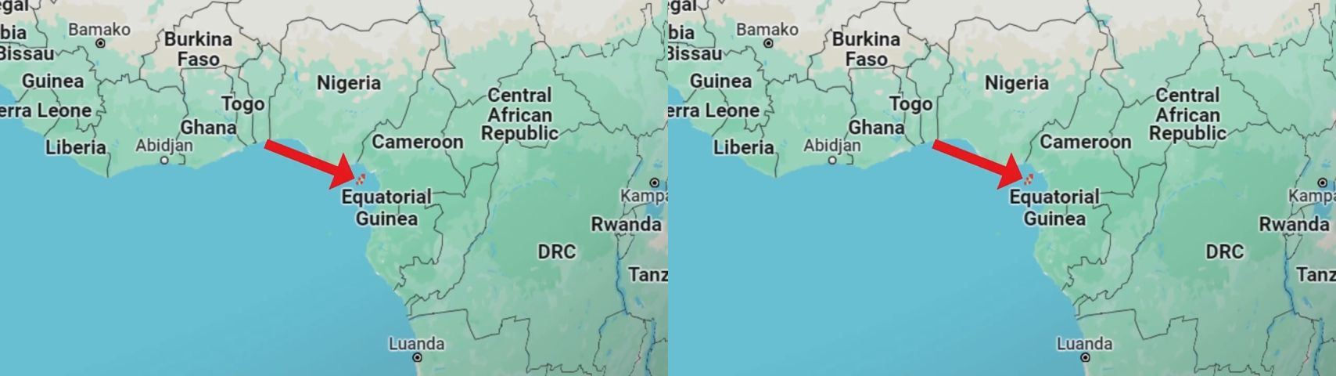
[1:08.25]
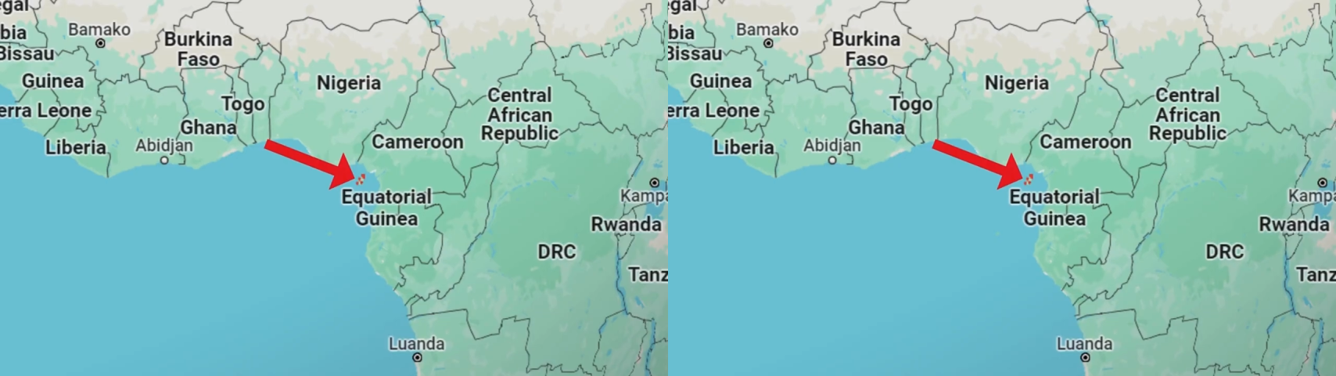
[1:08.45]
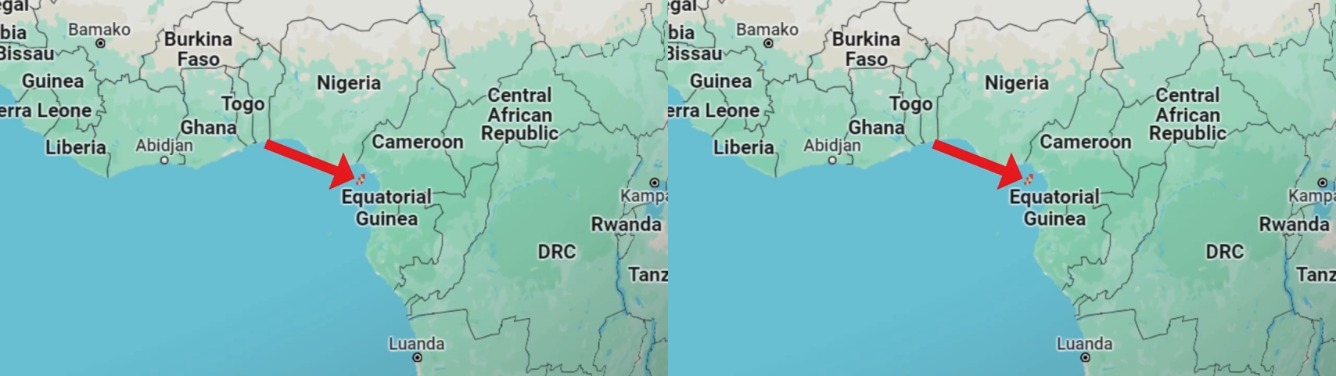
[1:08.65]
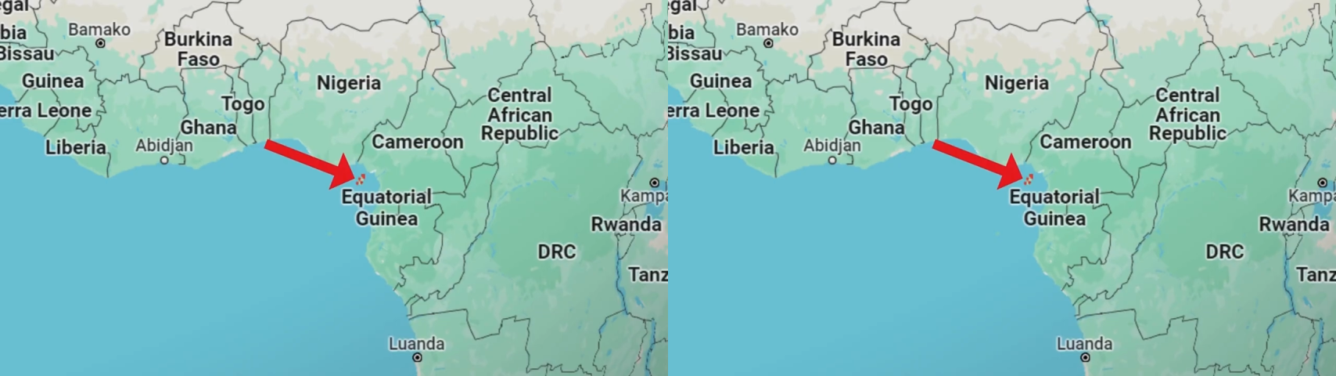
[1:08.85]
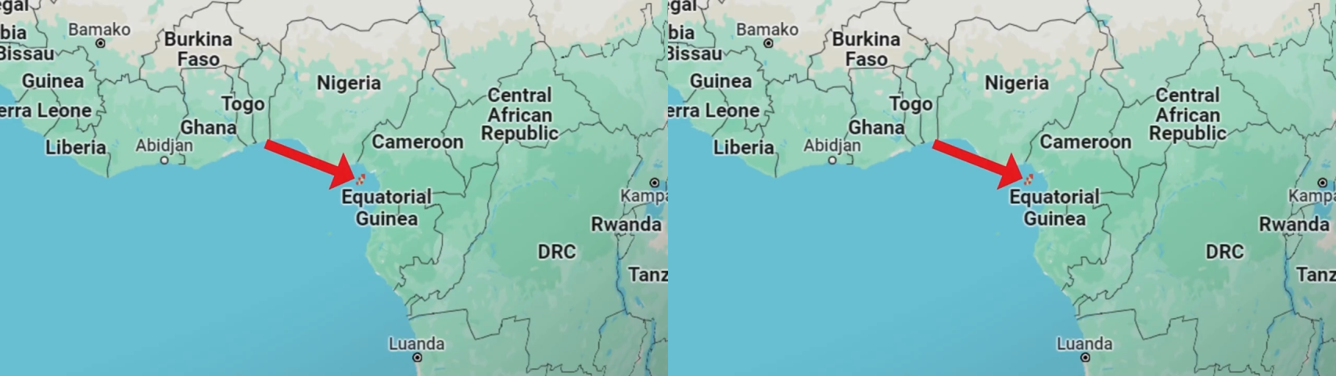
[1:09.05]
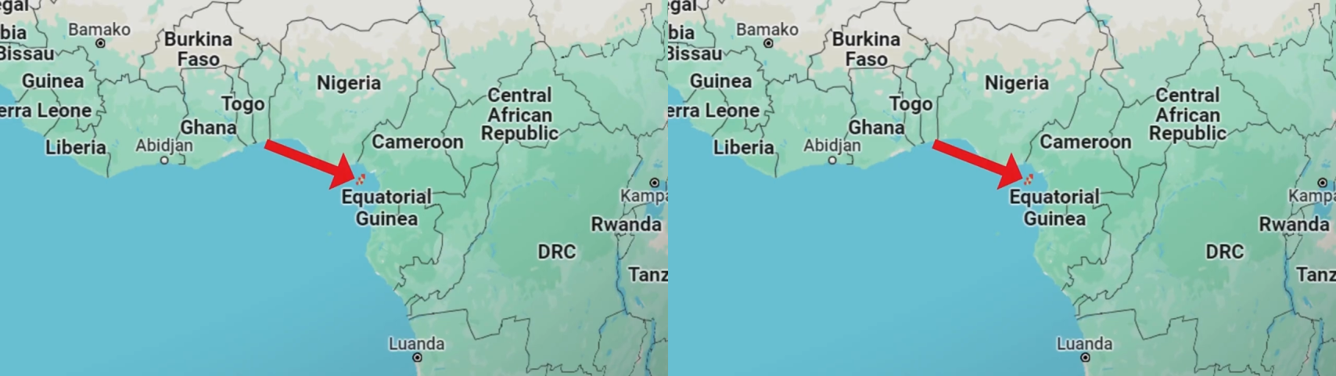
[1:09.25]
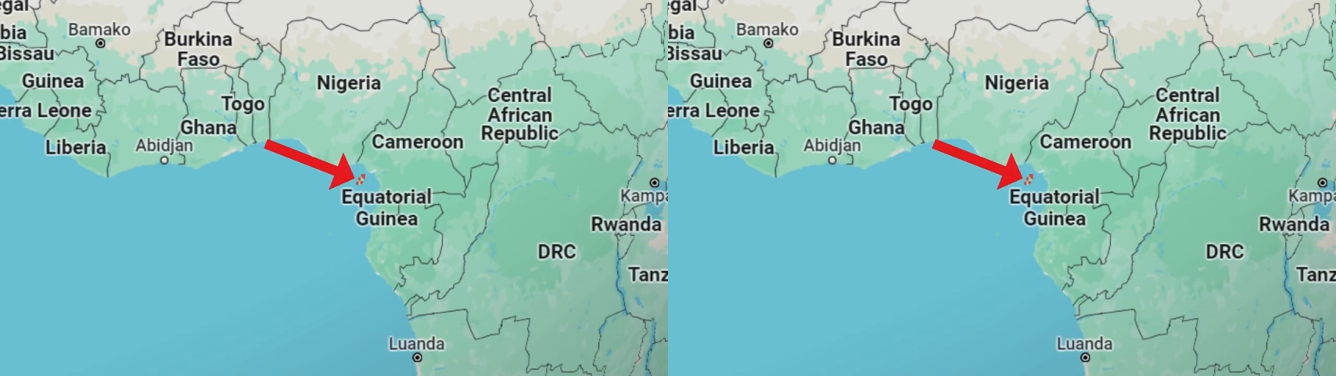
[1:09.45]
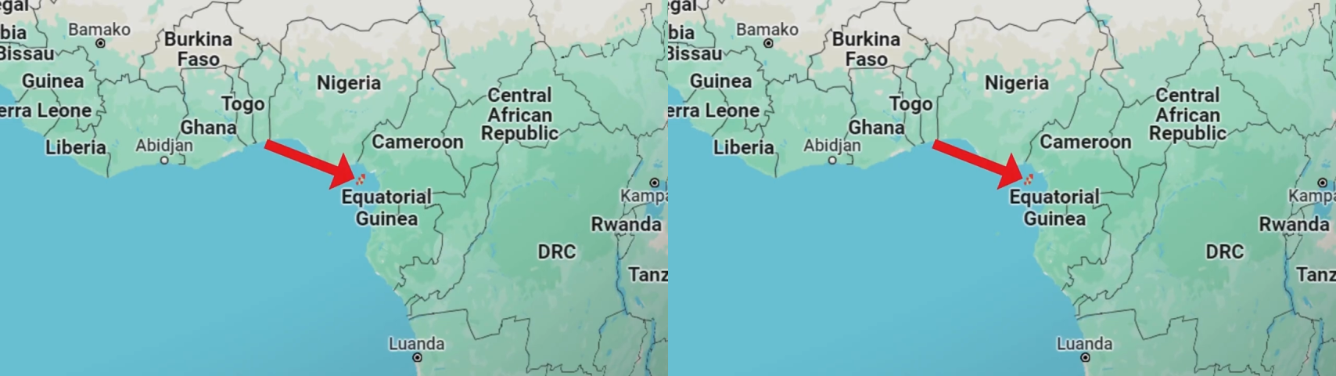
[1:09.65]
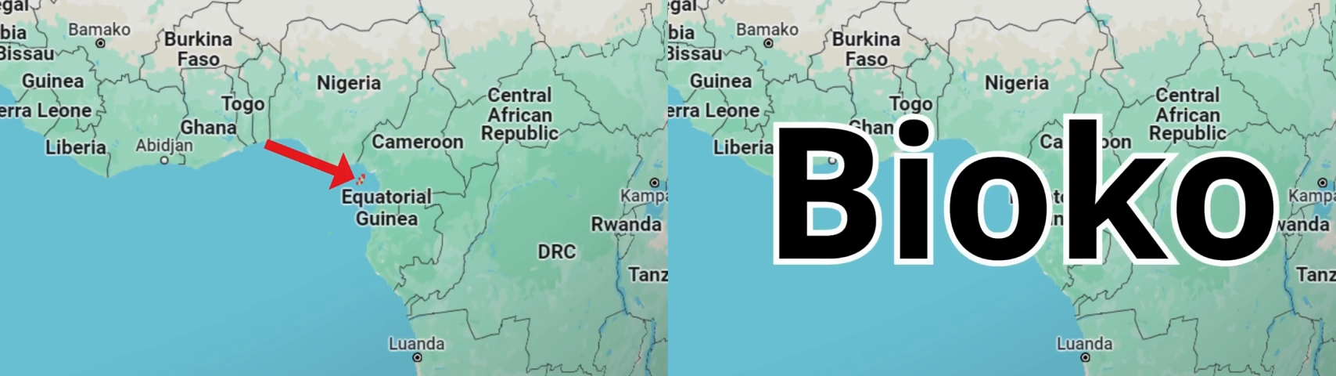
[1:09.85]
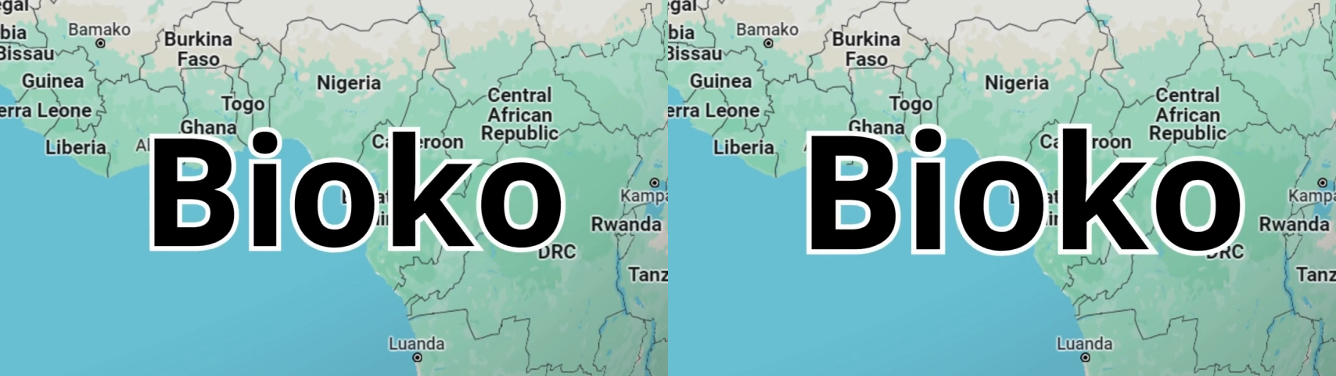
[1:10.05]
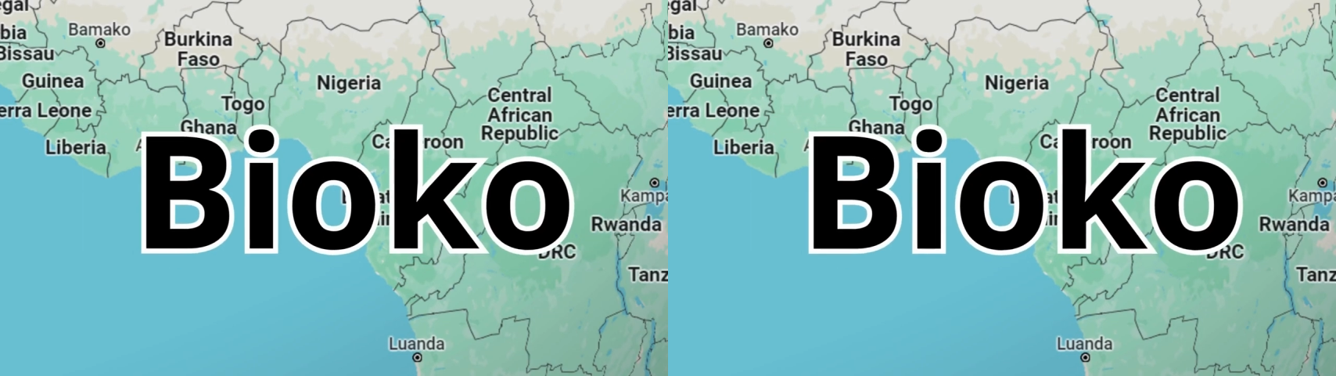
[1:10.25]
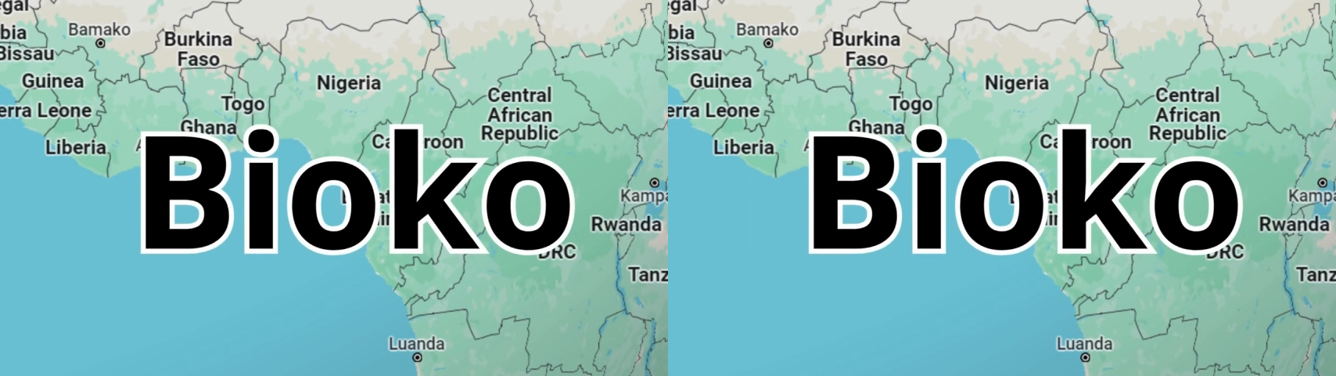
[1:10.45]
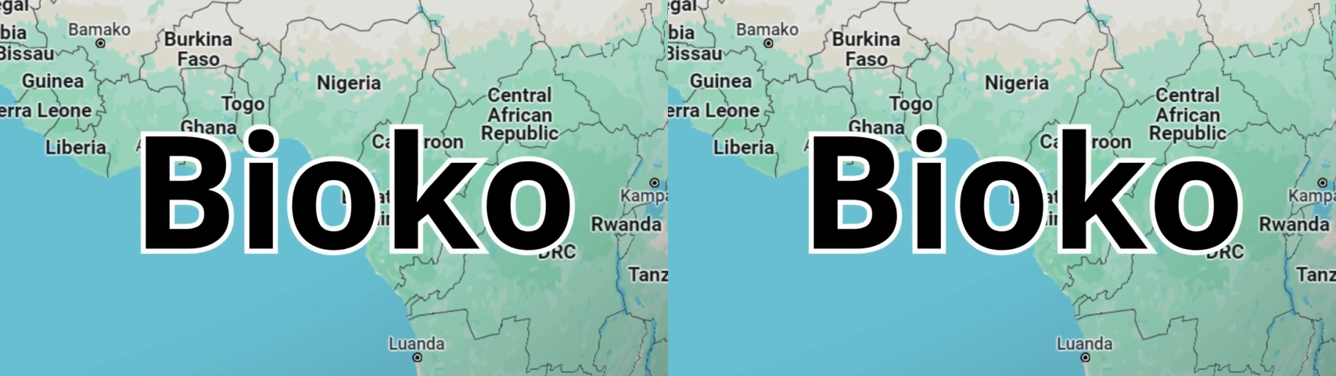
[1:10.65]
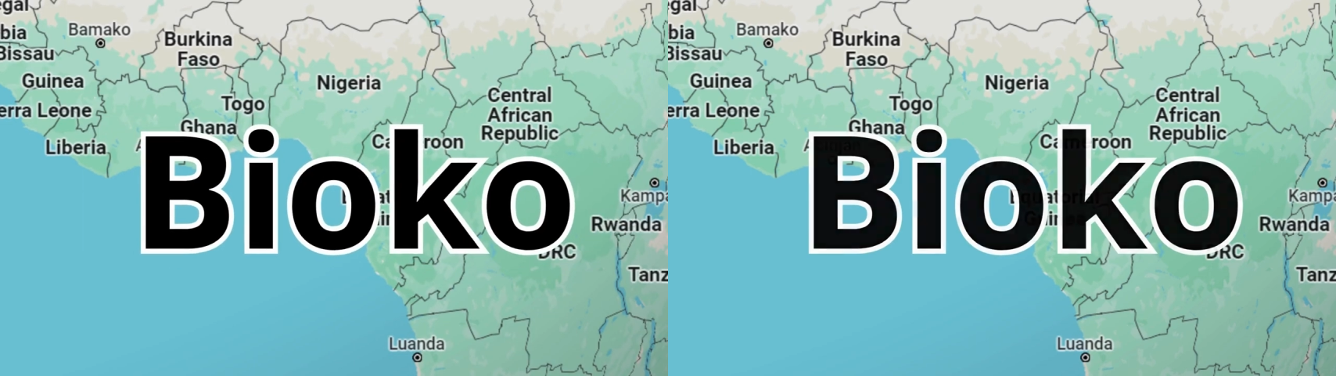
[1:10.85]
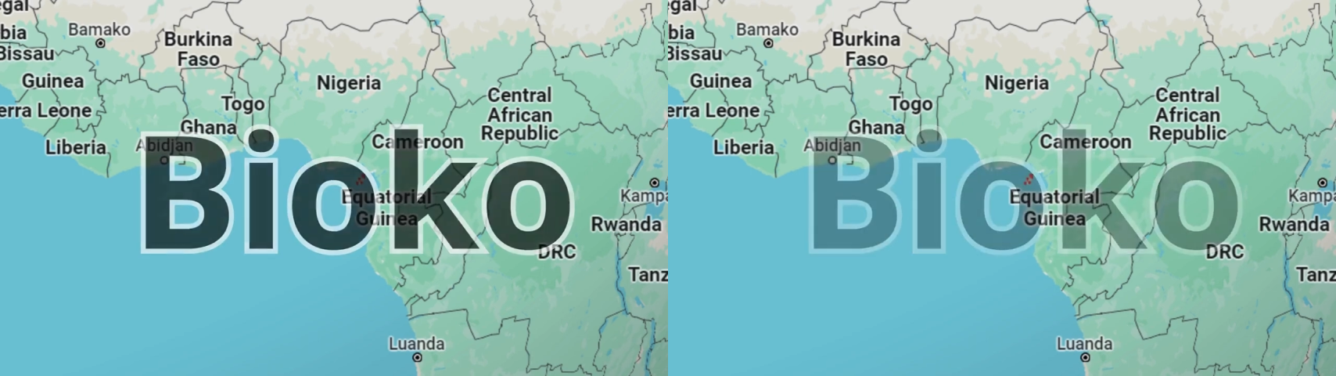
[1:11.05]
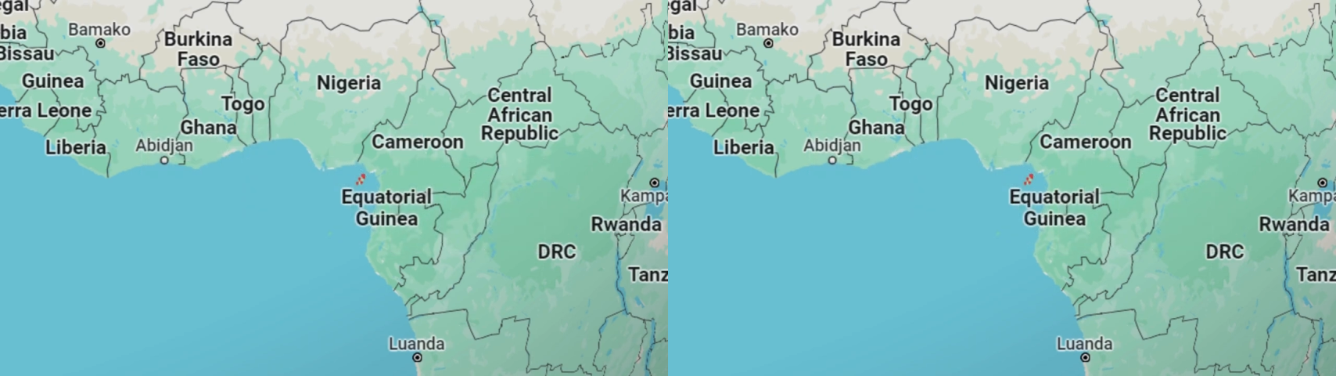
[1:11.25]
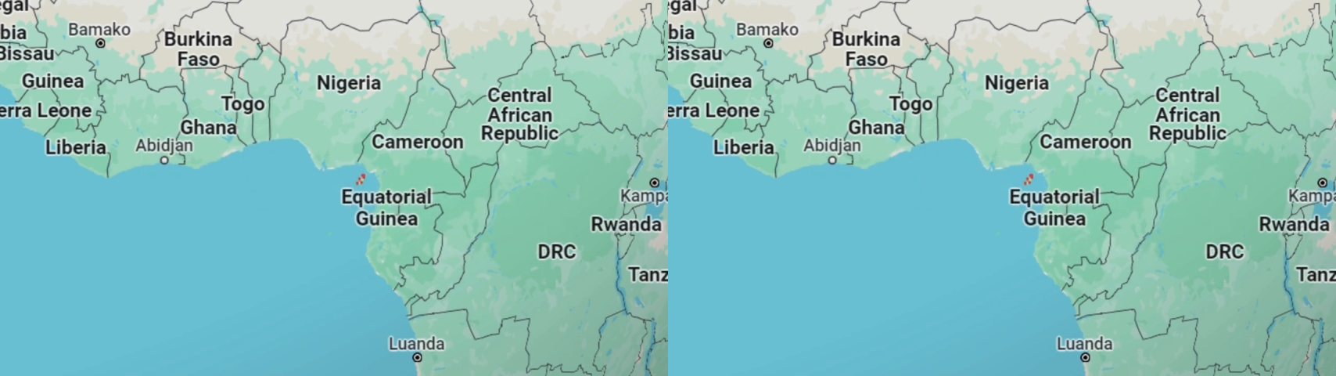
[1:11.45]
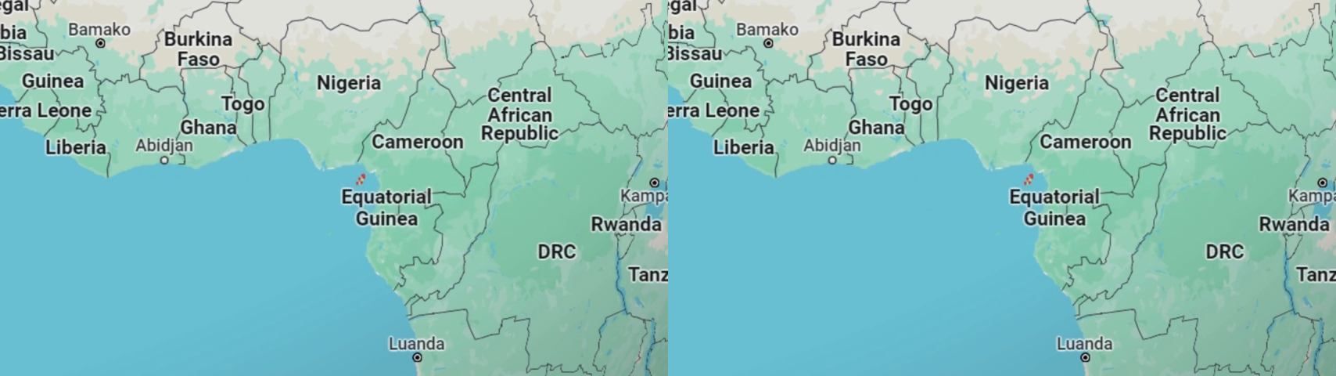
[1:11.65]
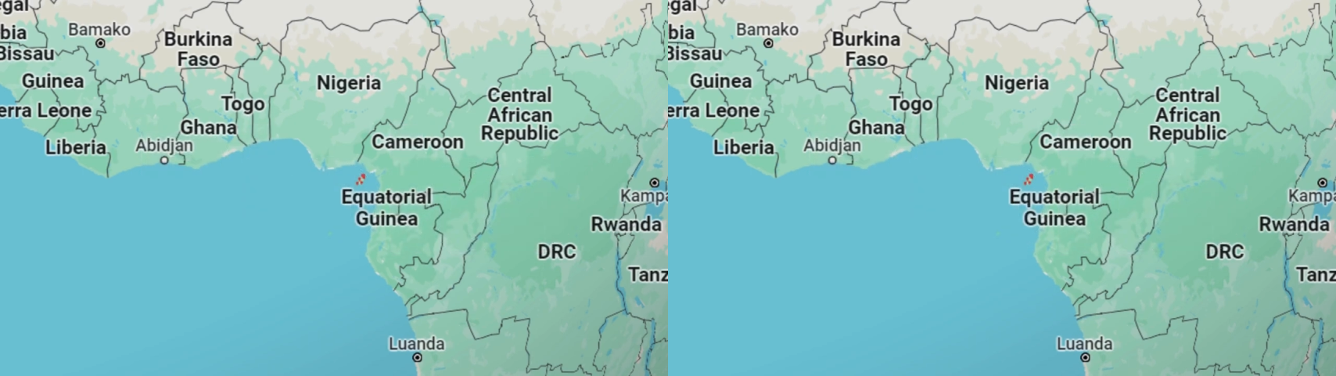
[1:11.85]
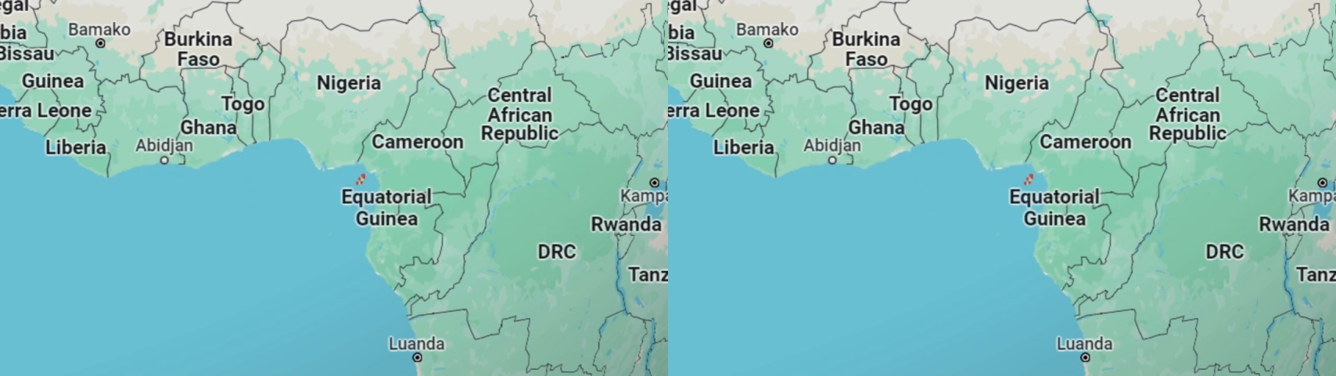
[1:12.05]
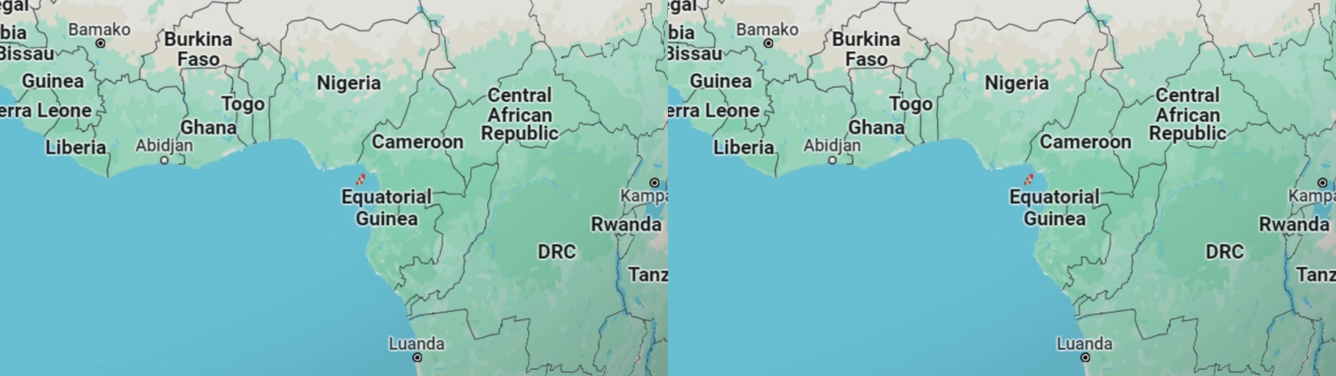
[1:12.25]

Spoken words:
[unreadable: no face in view]